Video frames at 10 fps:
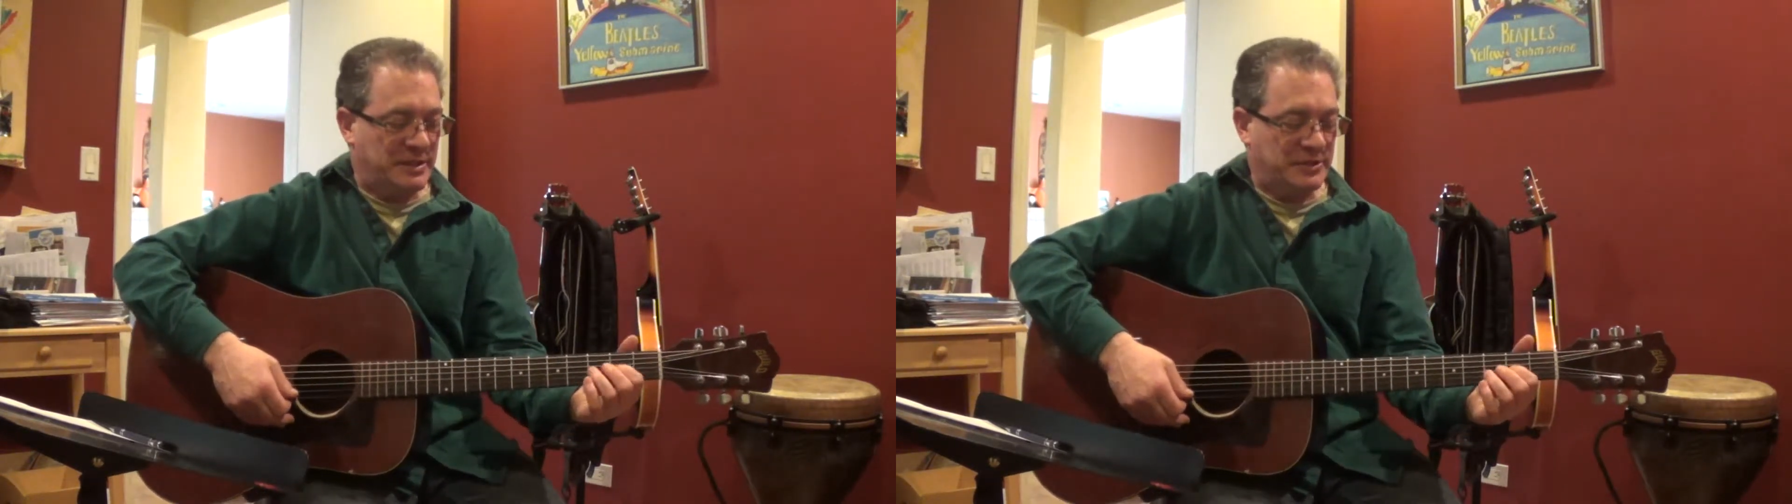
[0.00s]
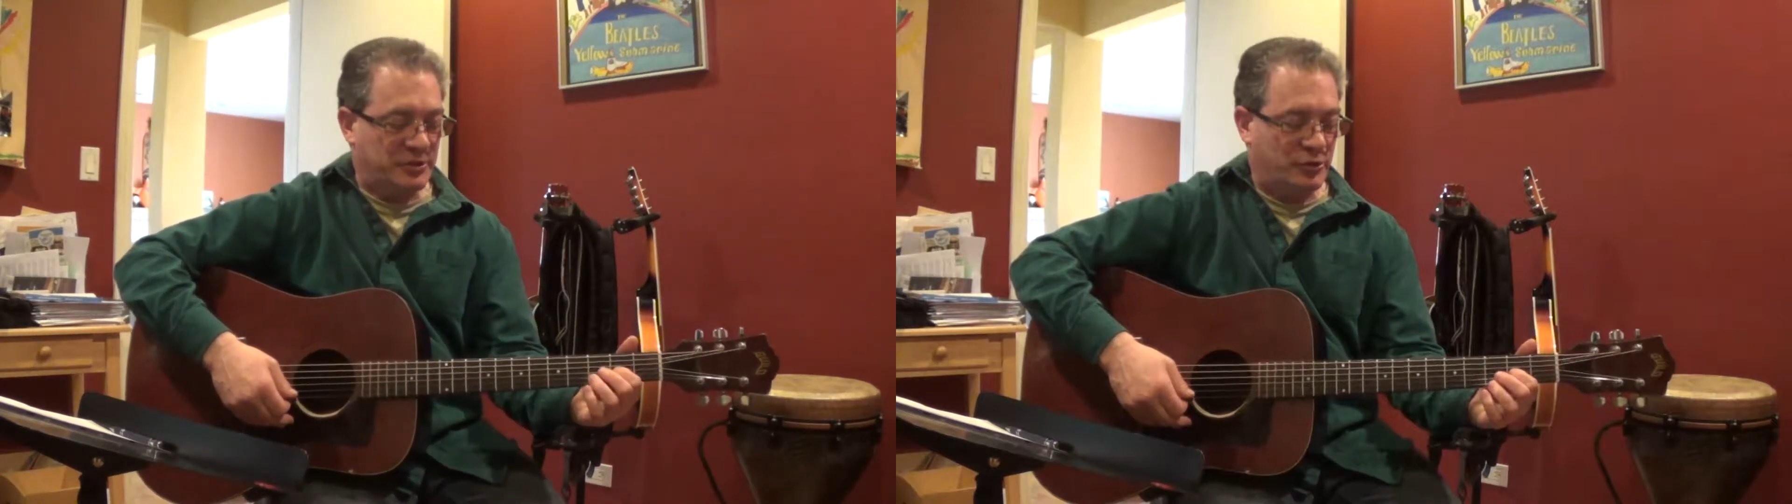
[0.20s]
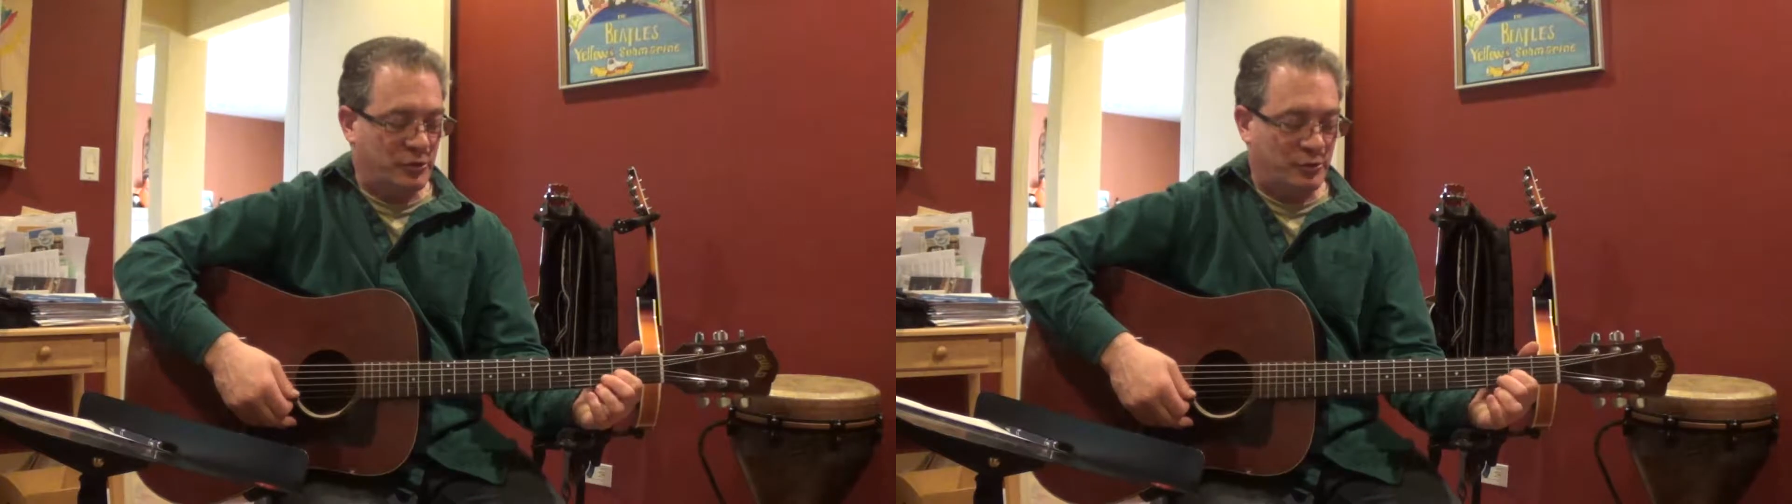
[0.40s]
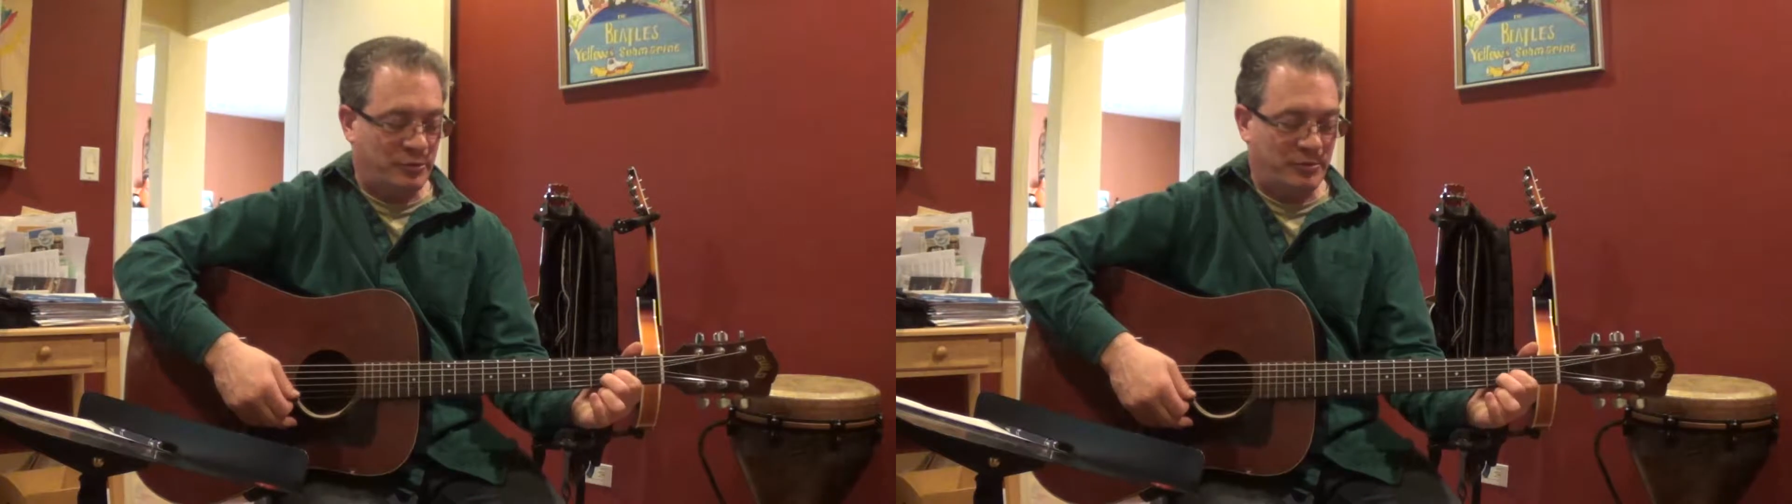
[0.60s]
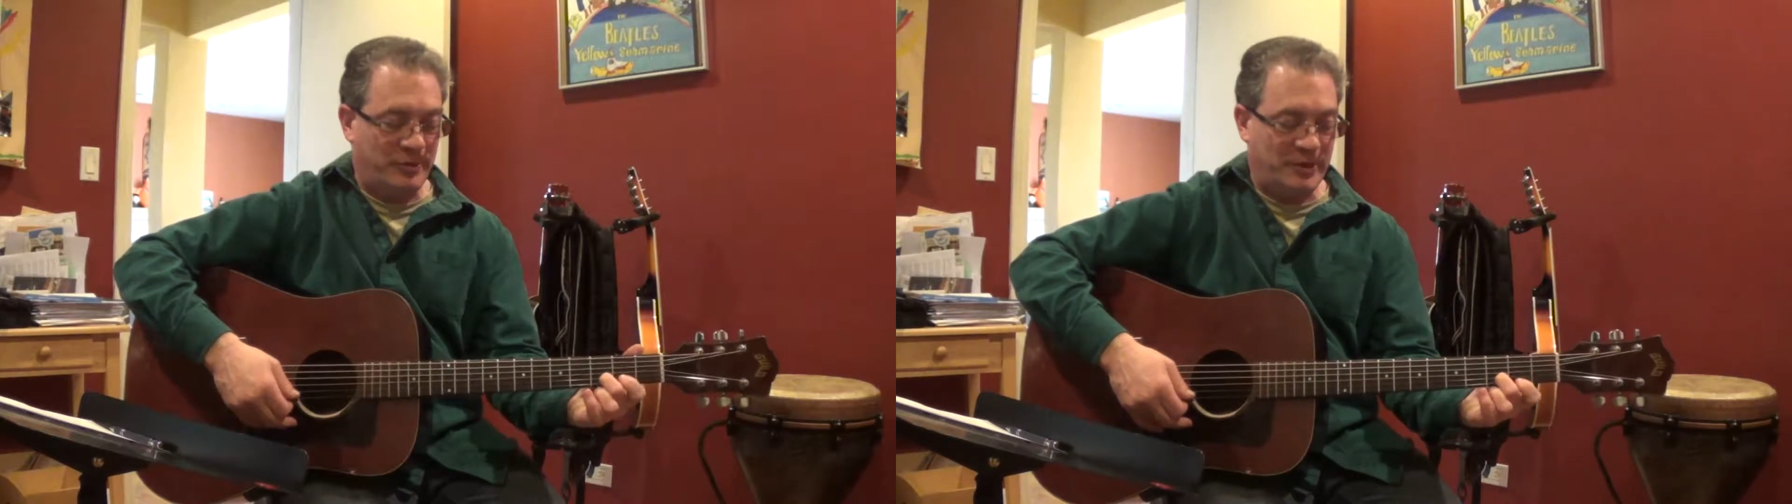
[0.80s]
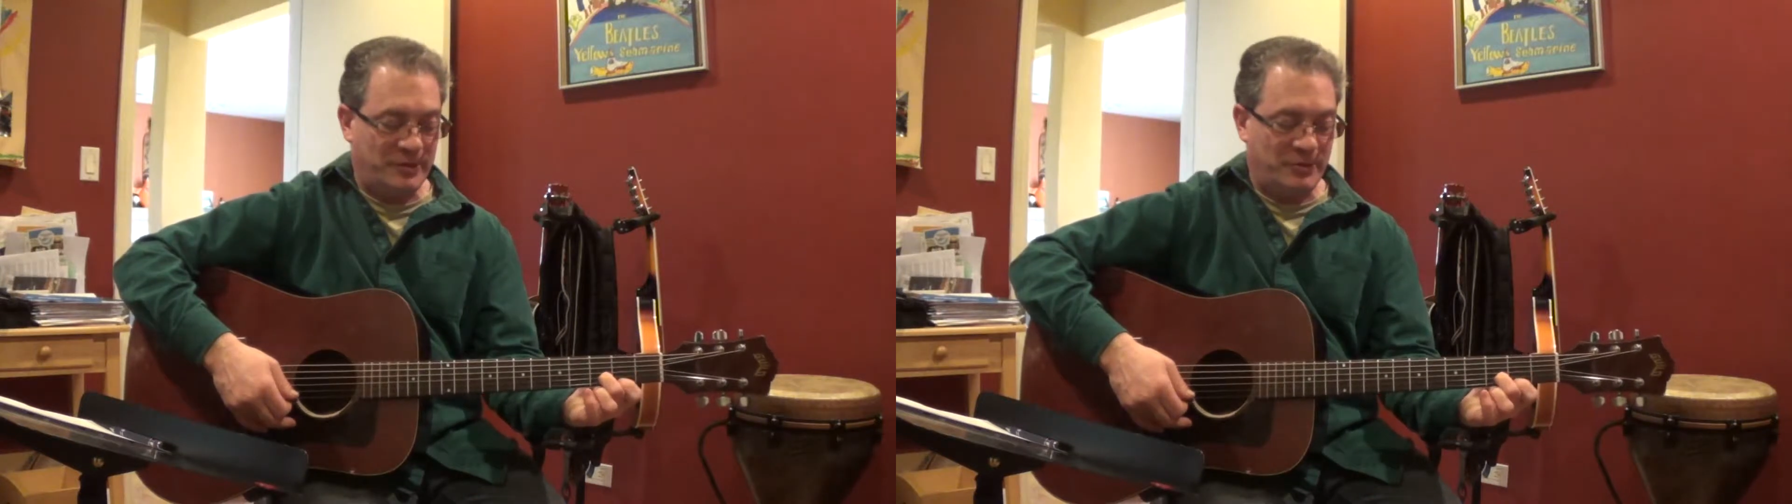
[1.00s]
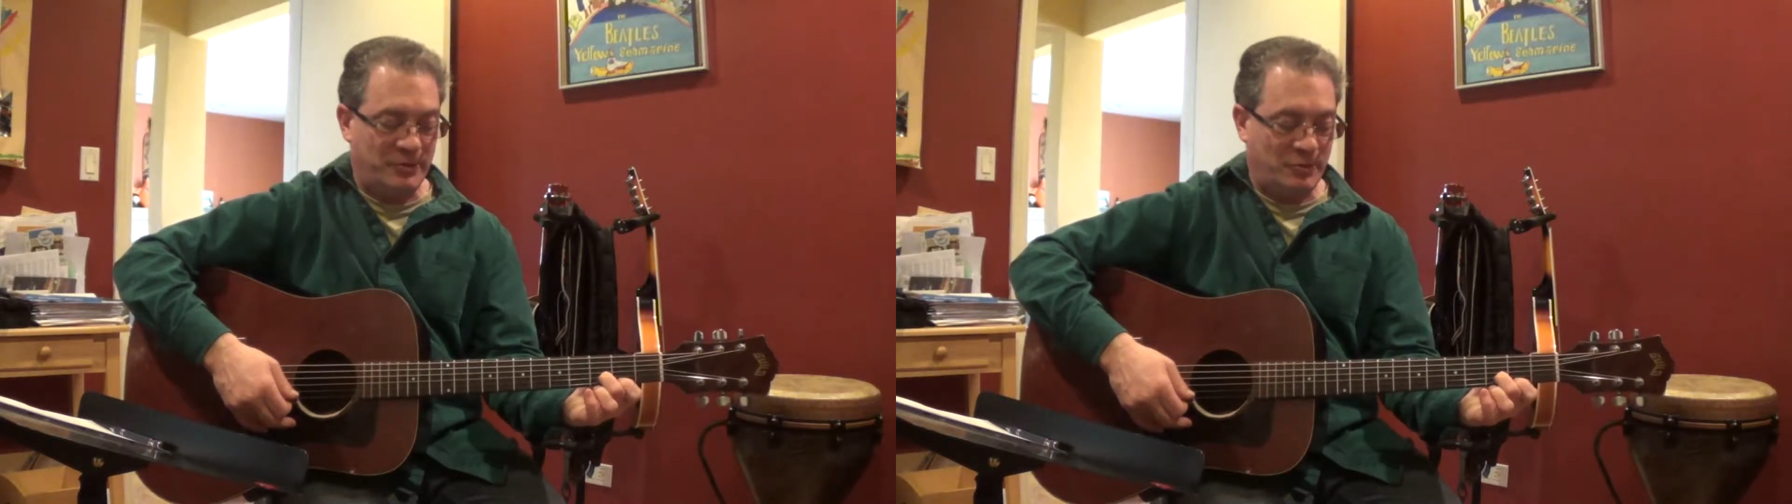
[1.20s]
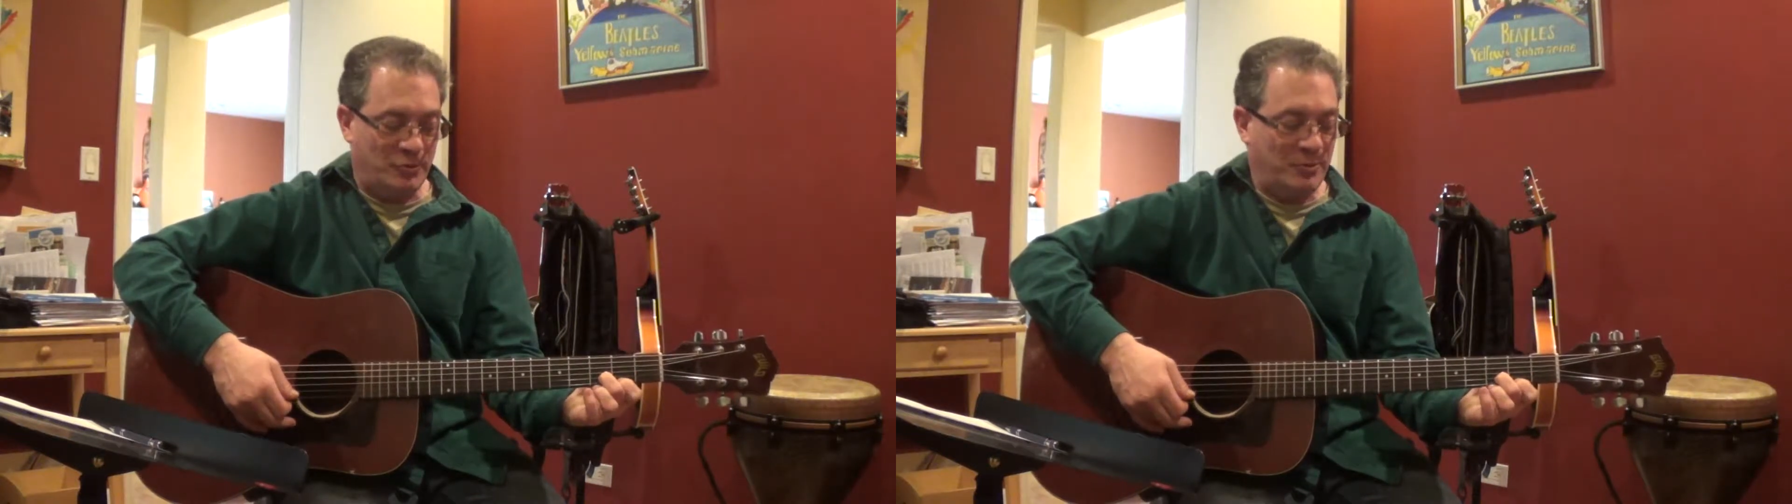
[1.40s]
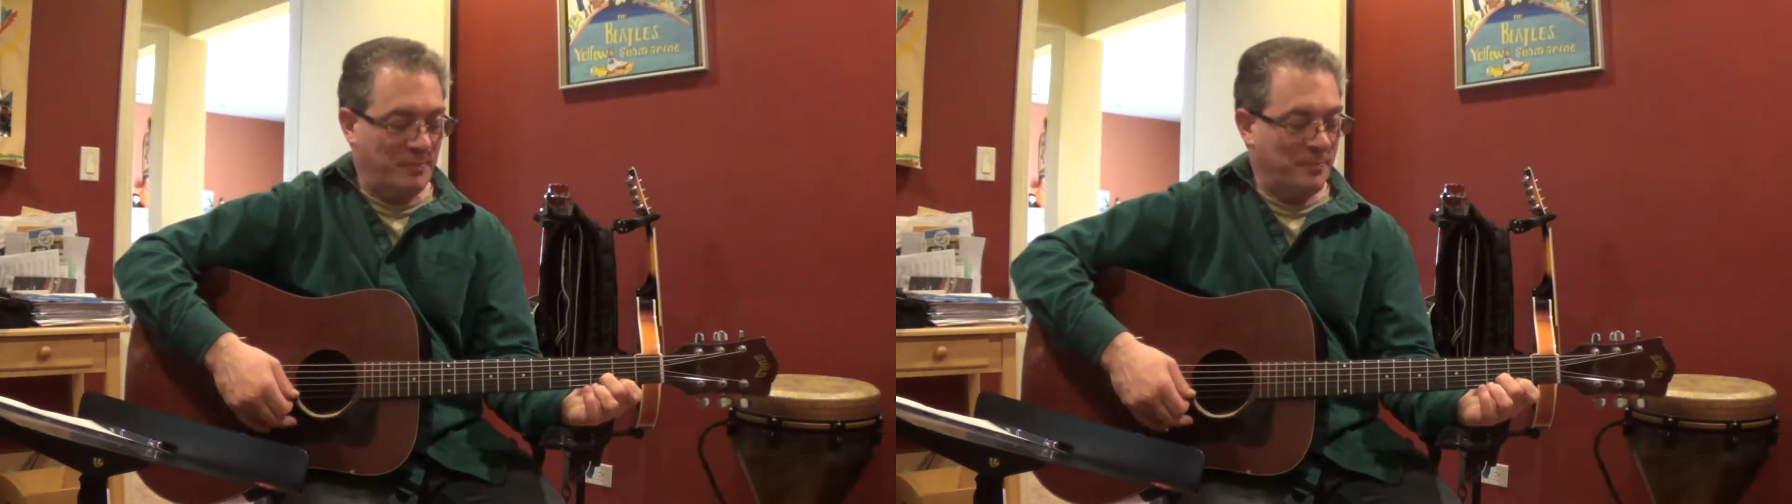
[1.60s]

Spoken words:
is 2-3-2.